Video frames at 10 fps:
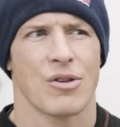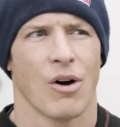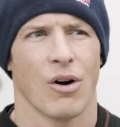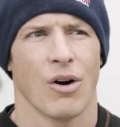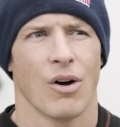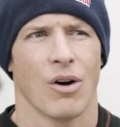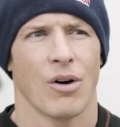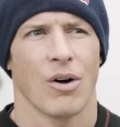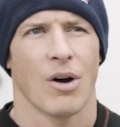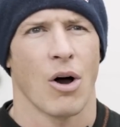
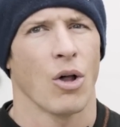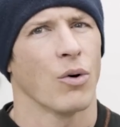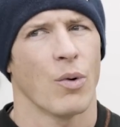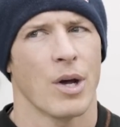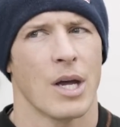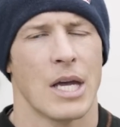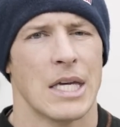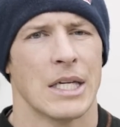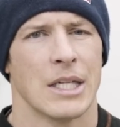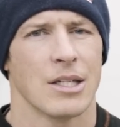all the way
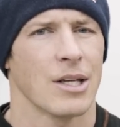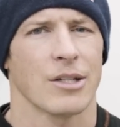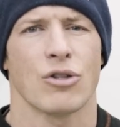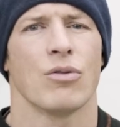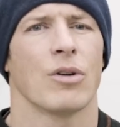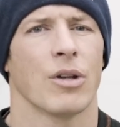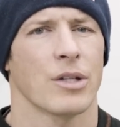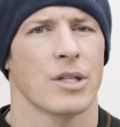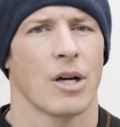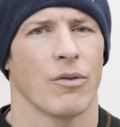in, like 2
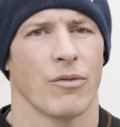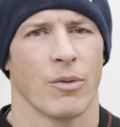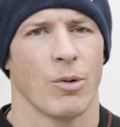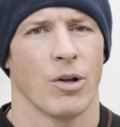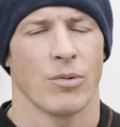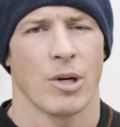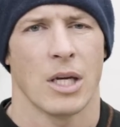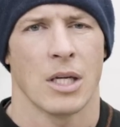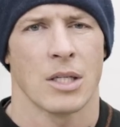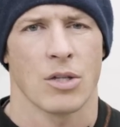clicks out from all the
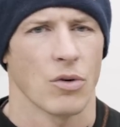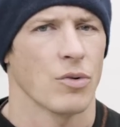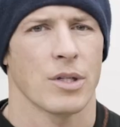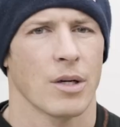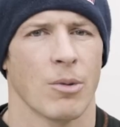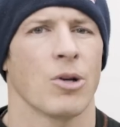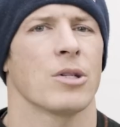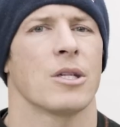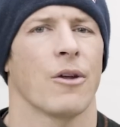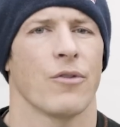way in. So it was like about
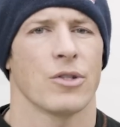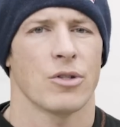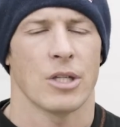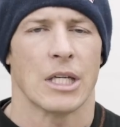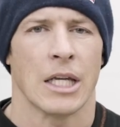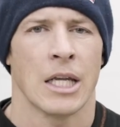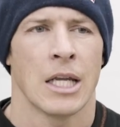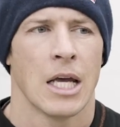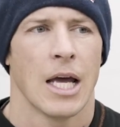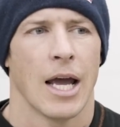as stiff as you can get it.
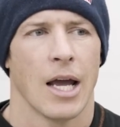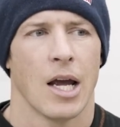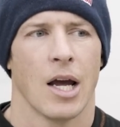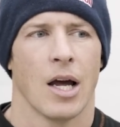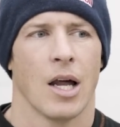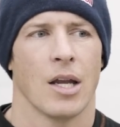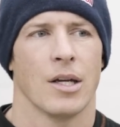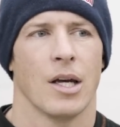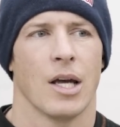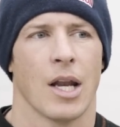
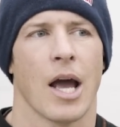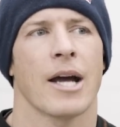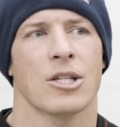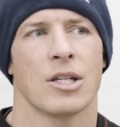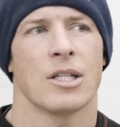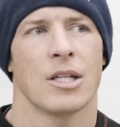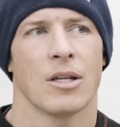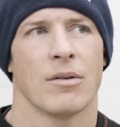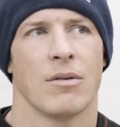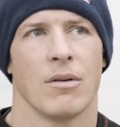And it actually
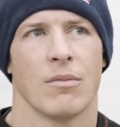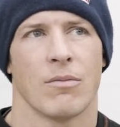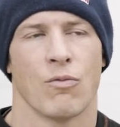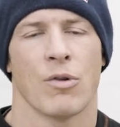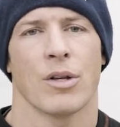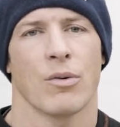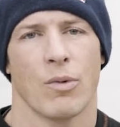did really